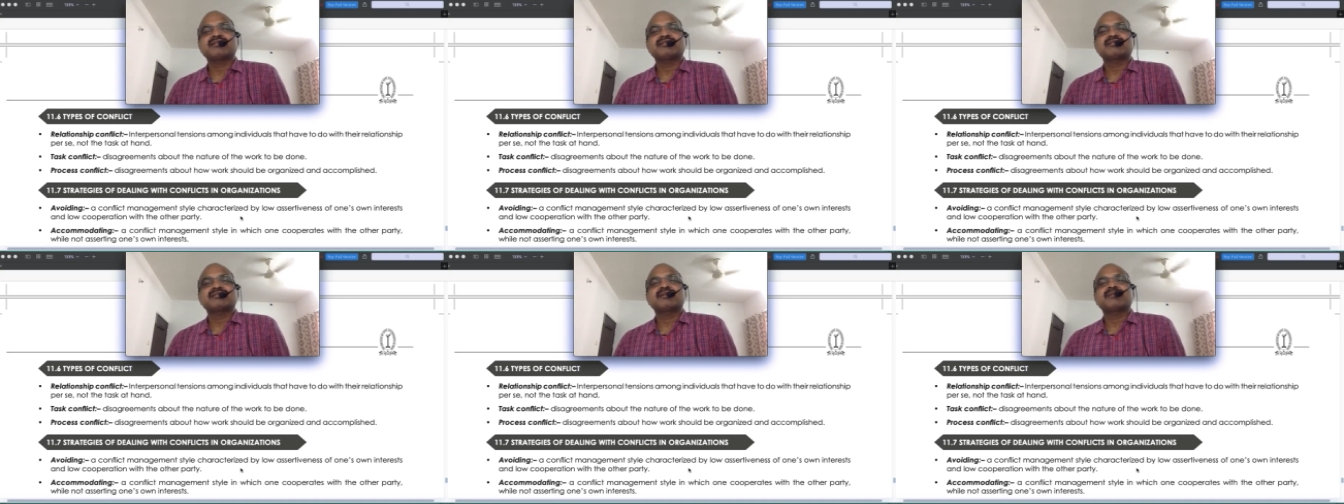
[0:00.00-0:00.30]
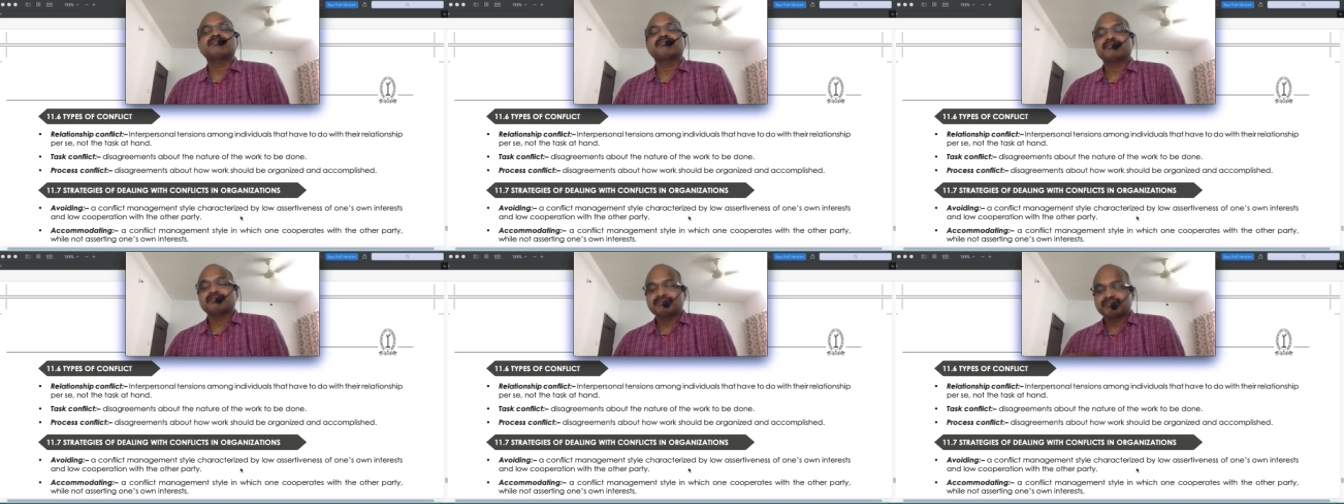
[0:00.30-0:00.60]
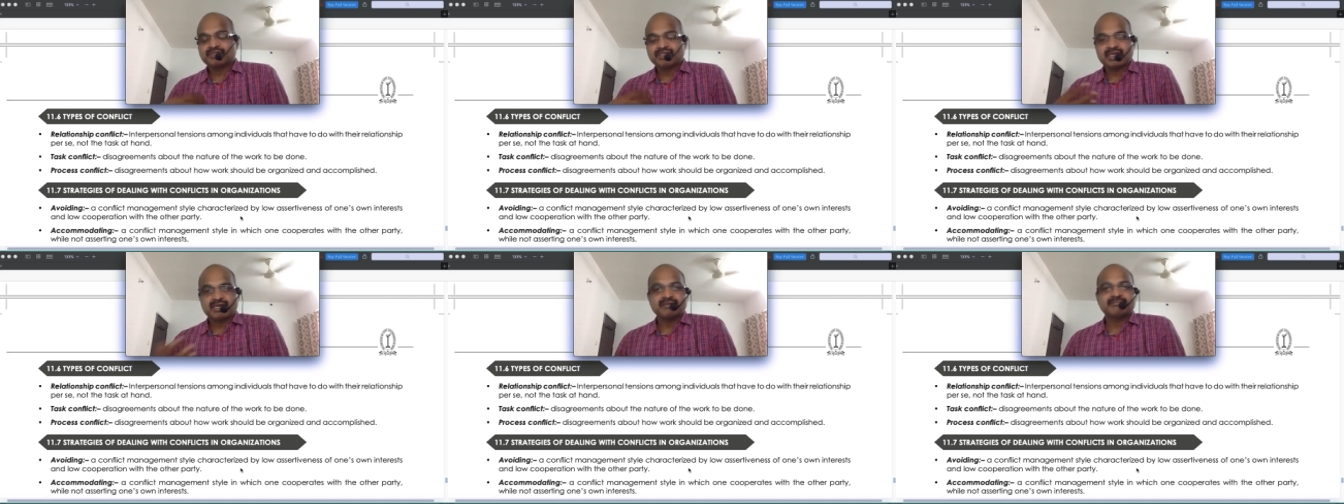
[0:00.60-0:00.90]
some
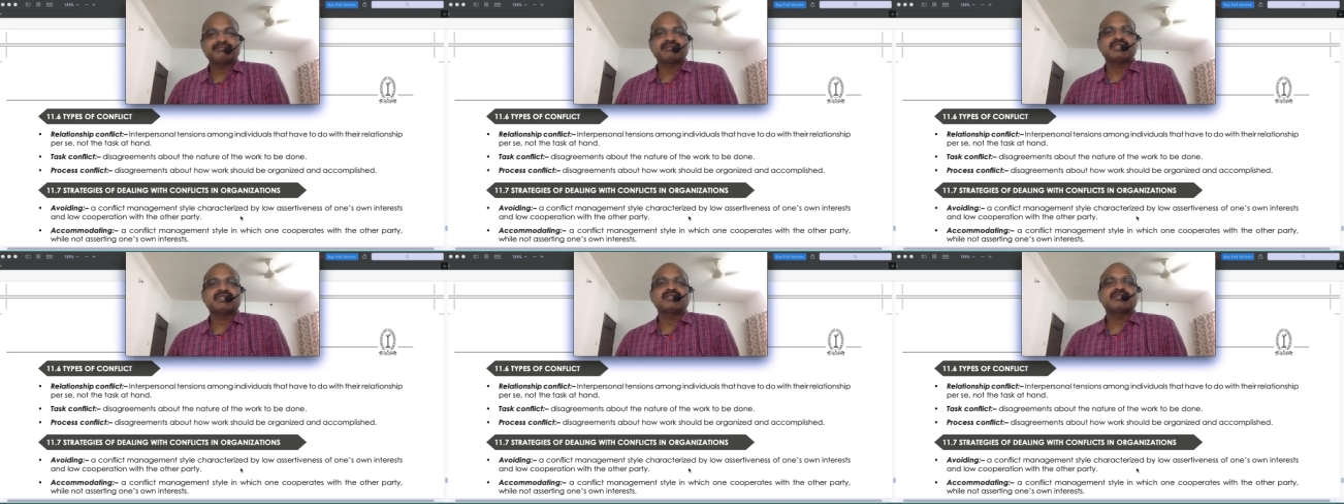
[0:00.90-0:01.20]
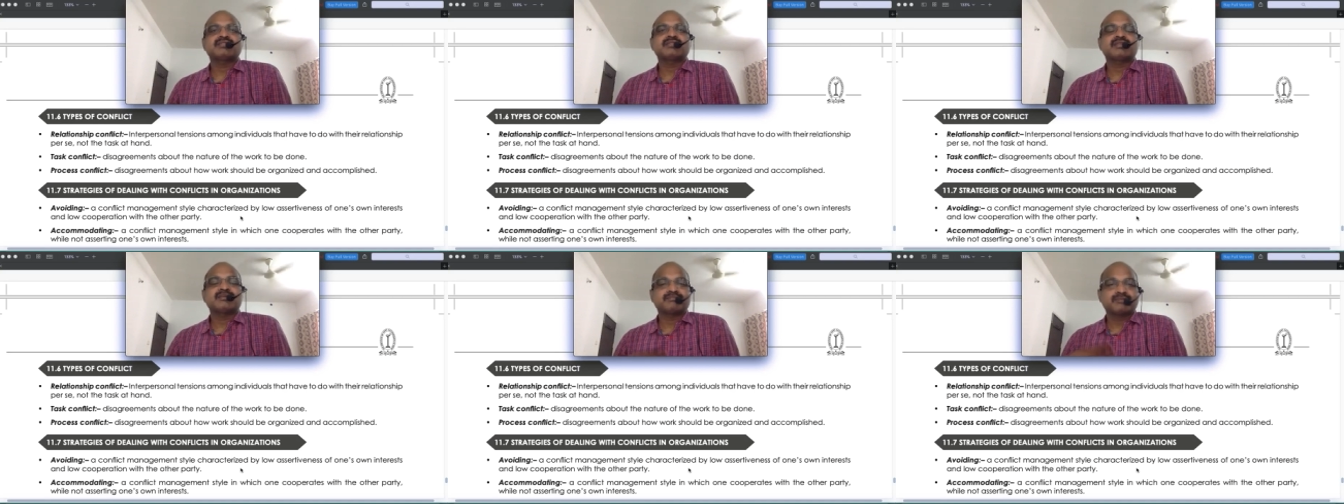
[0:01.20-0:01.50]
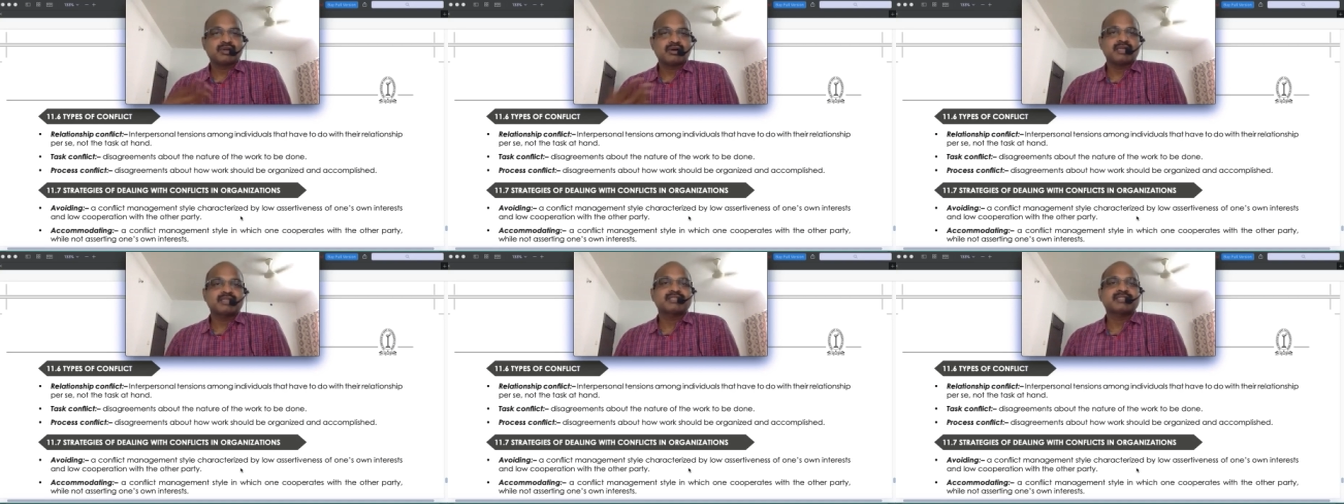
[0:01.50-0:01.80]
chapters, some
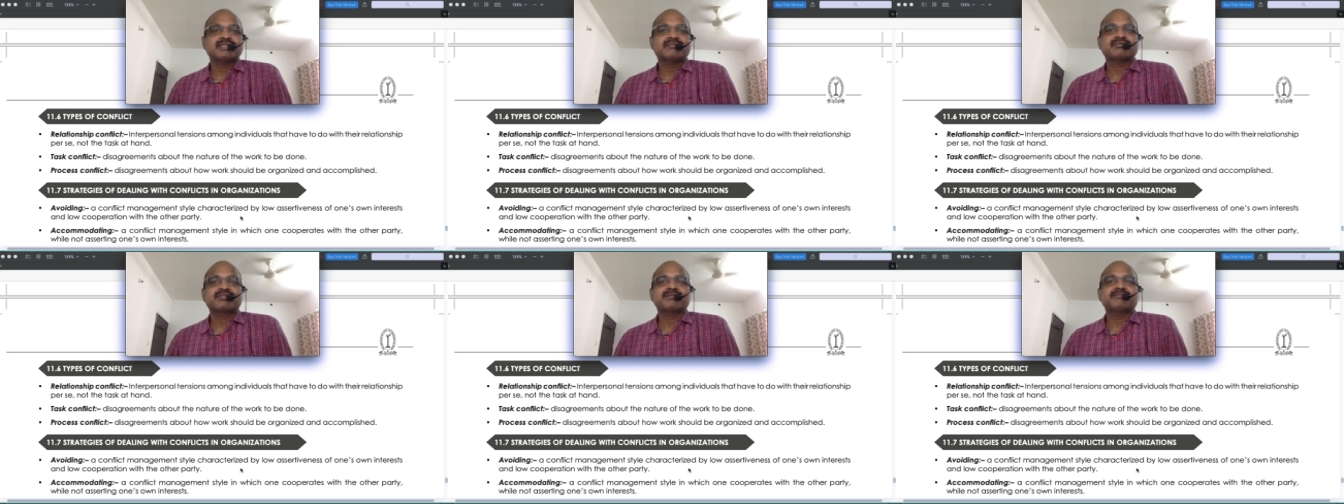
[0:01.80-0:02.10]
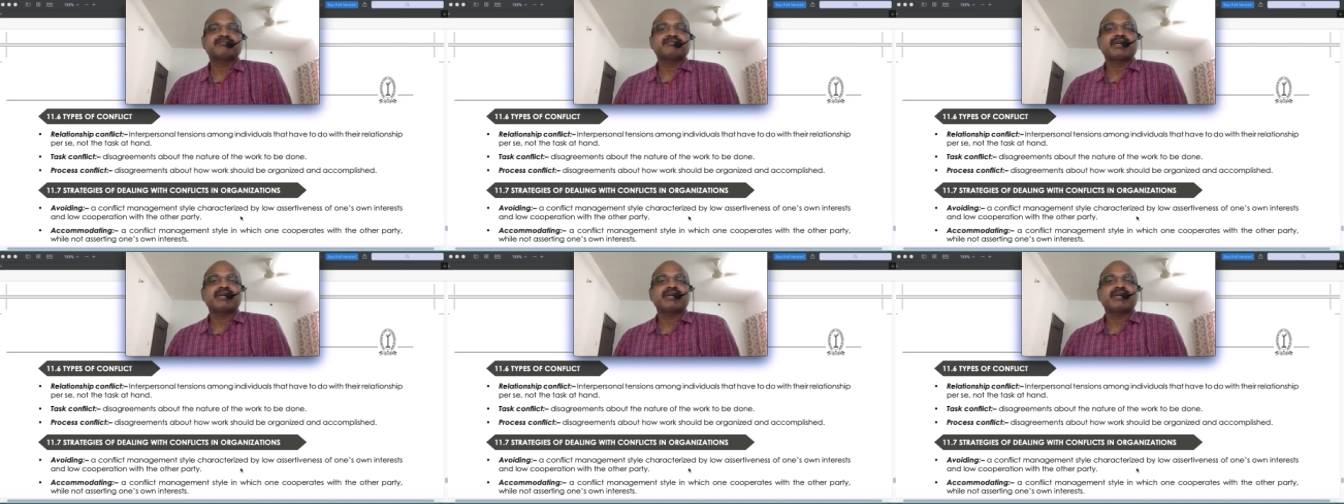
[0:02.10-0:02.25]
concepts,